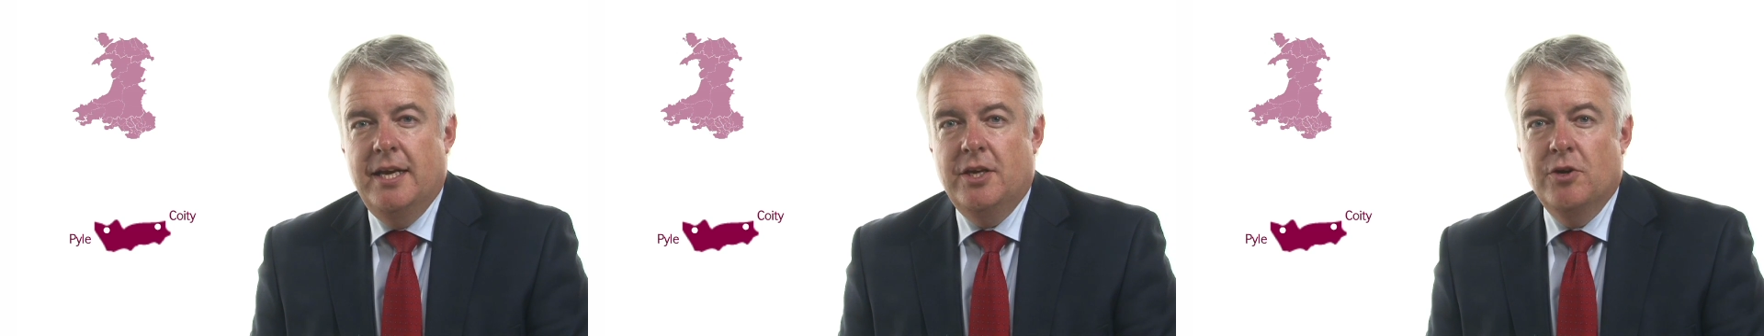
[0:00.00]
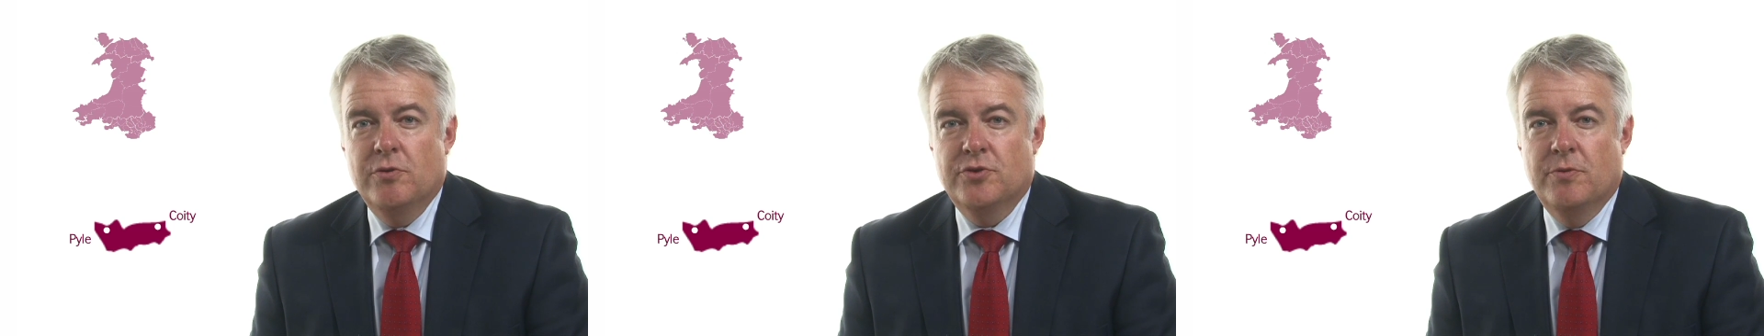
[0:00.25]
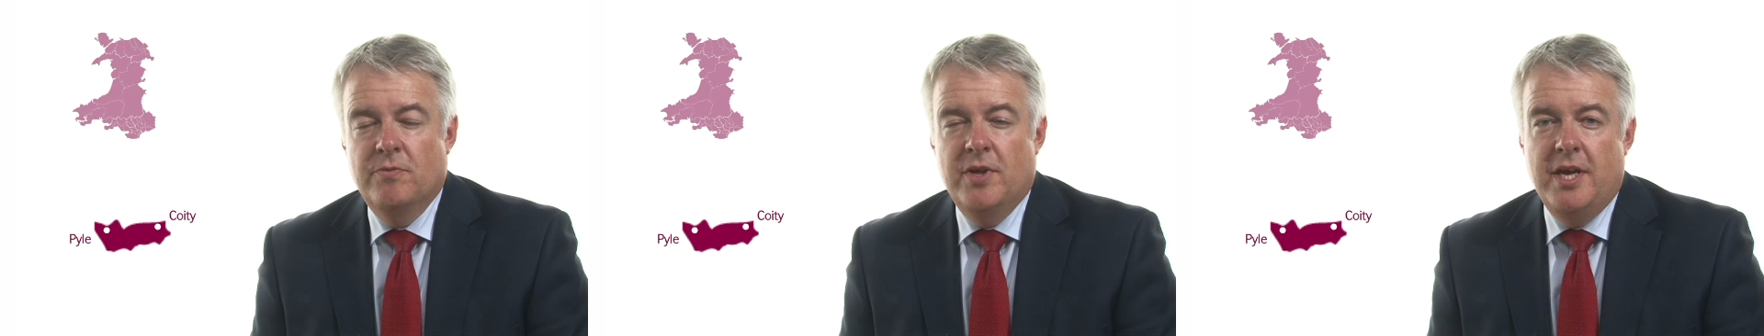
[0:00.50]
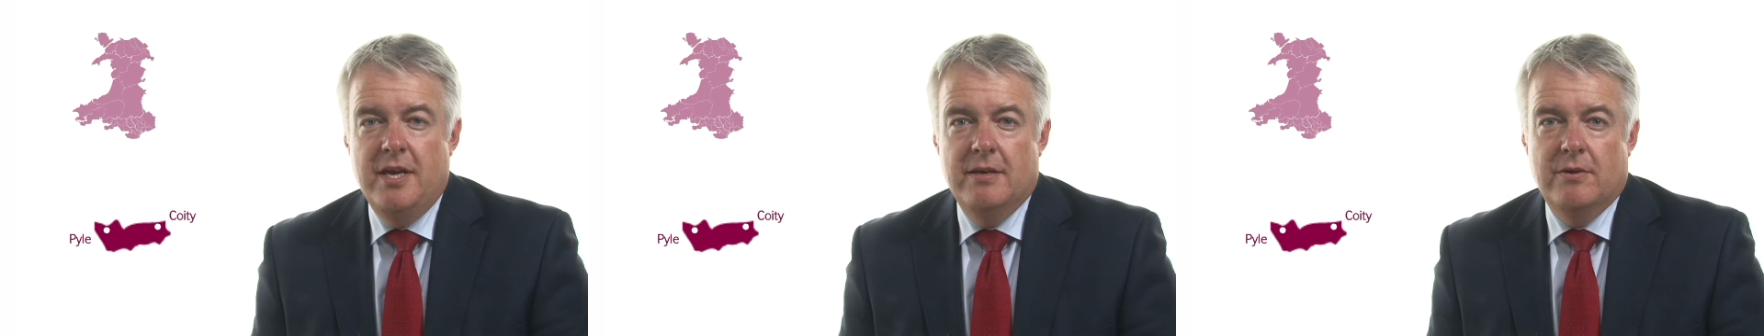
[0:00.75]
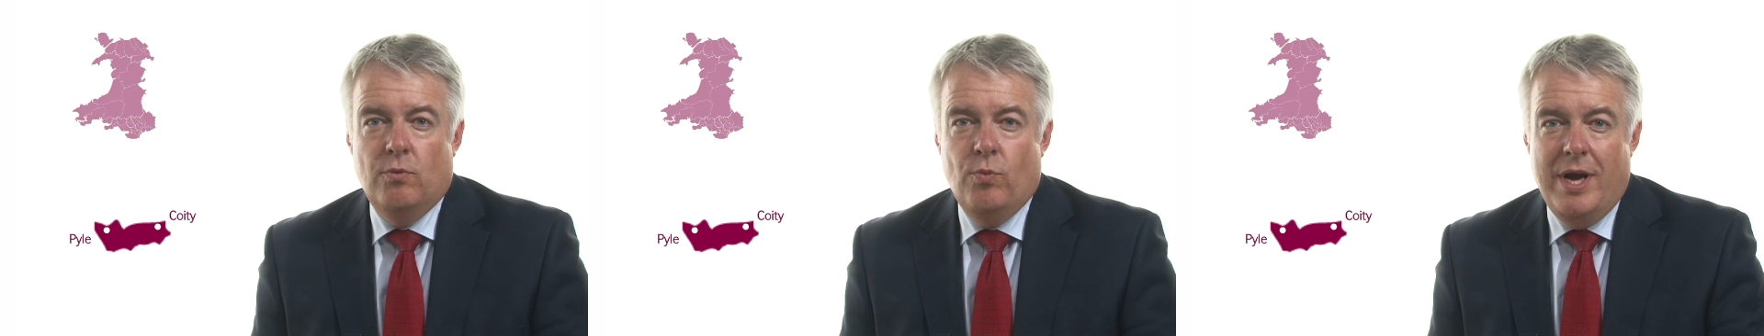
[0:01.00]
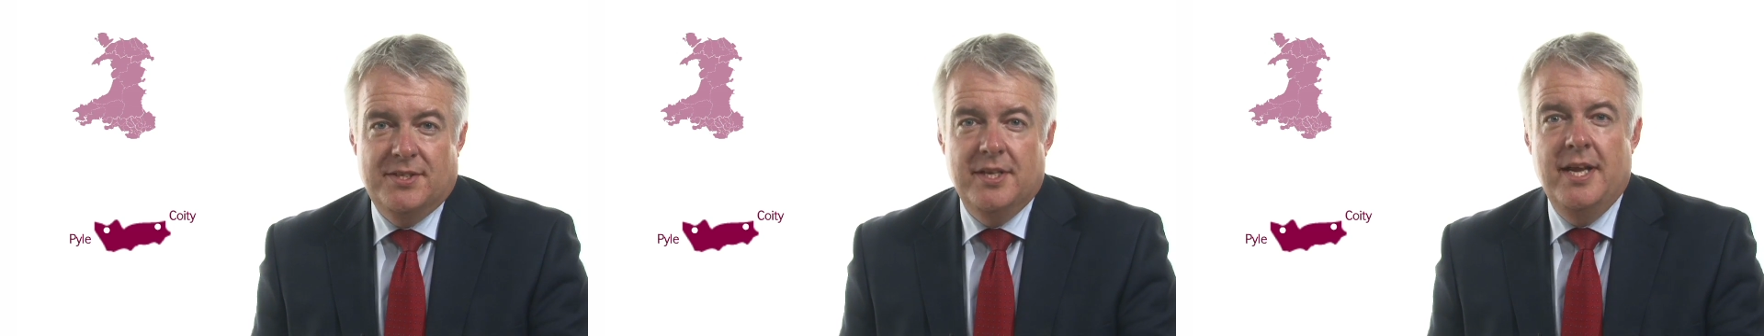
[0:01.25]
it goes from the
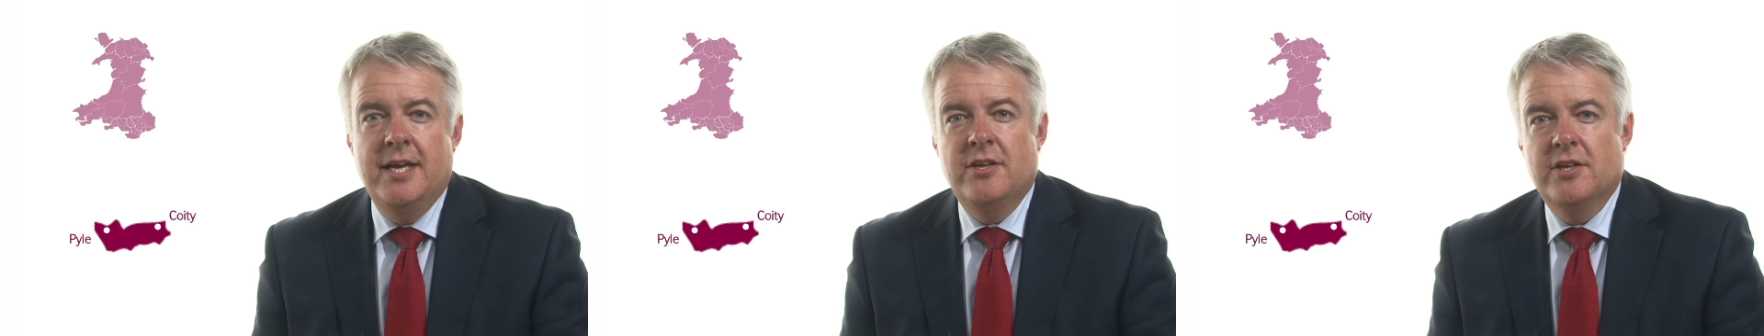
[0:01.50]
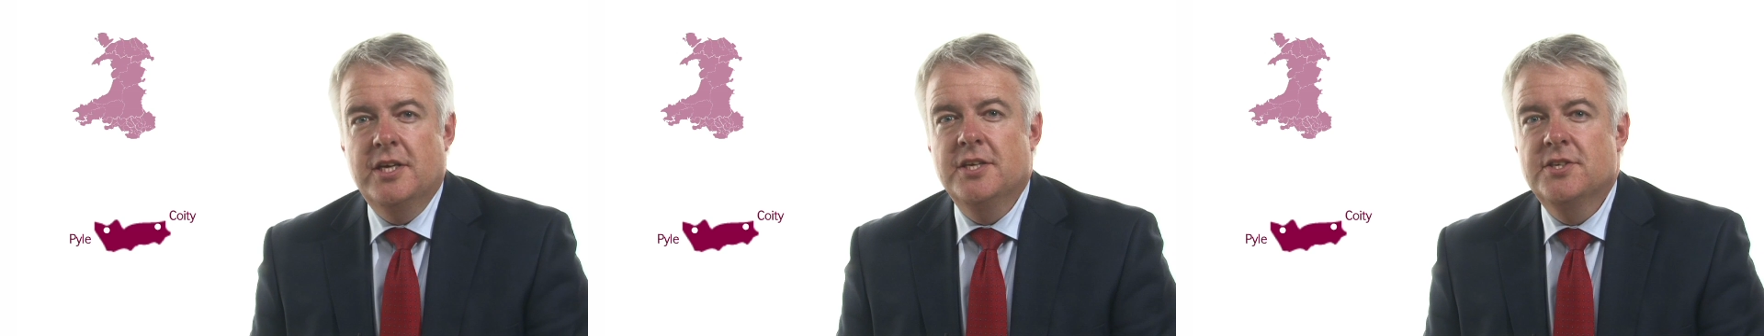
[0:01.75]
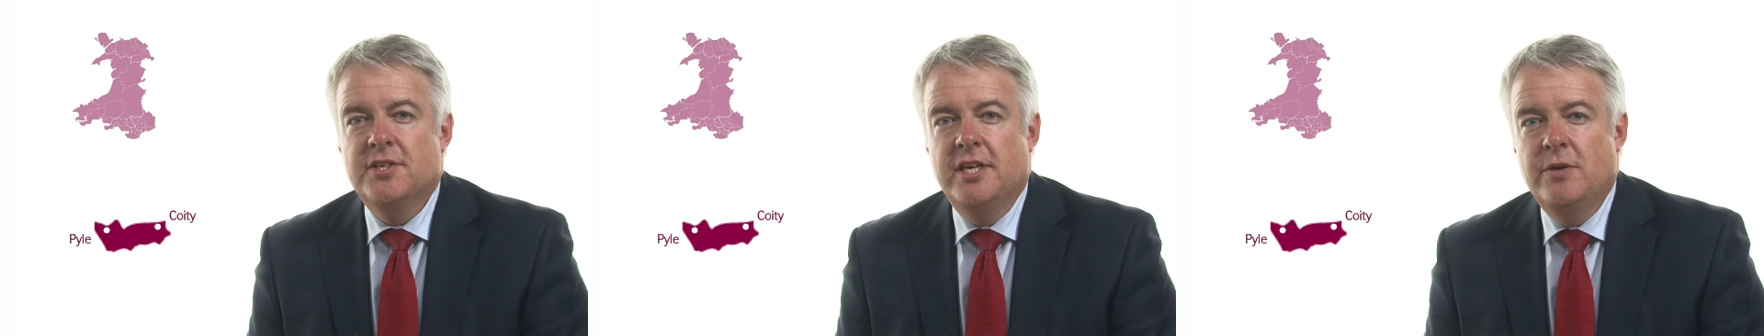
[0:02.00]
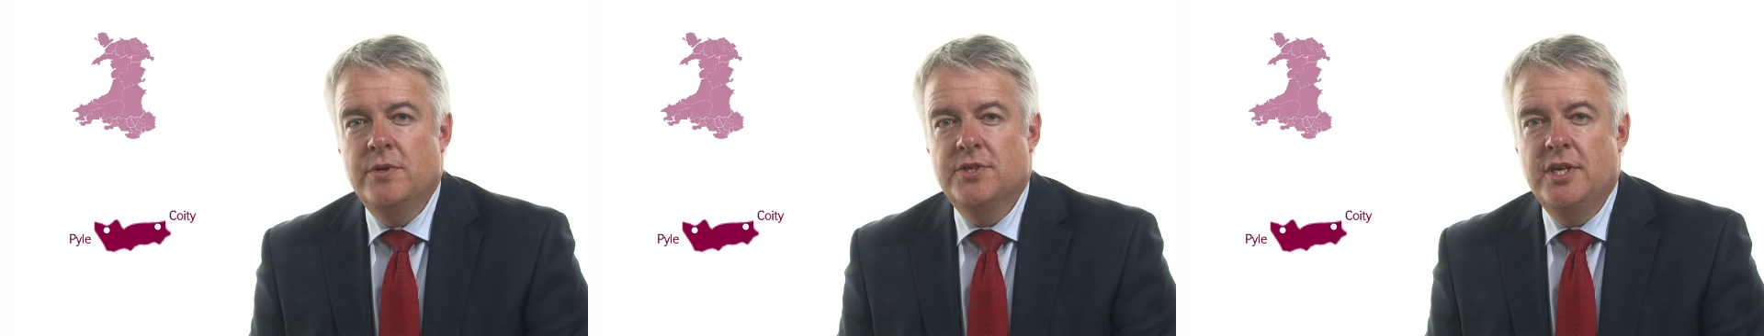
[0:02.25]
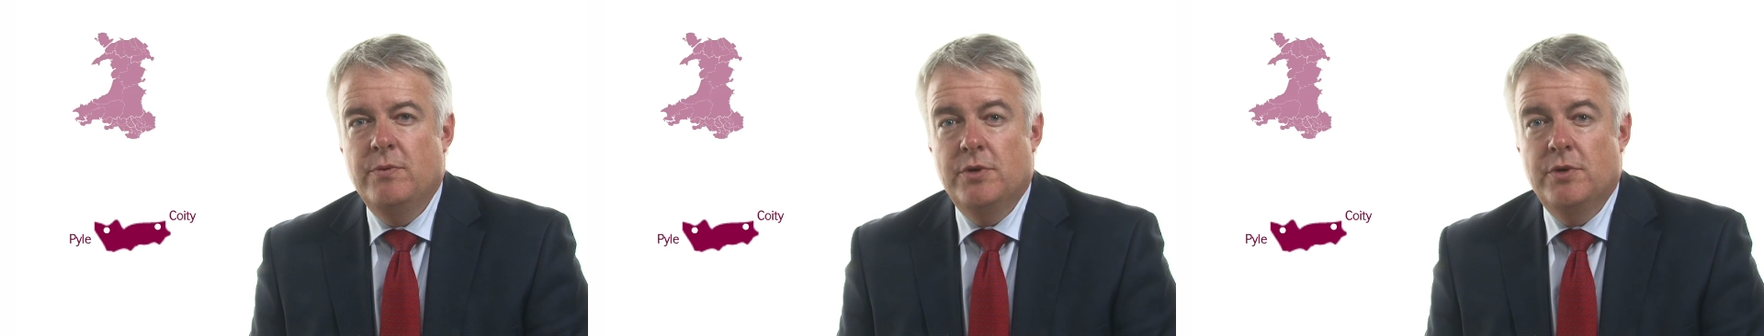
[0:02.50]
western end of the constituency,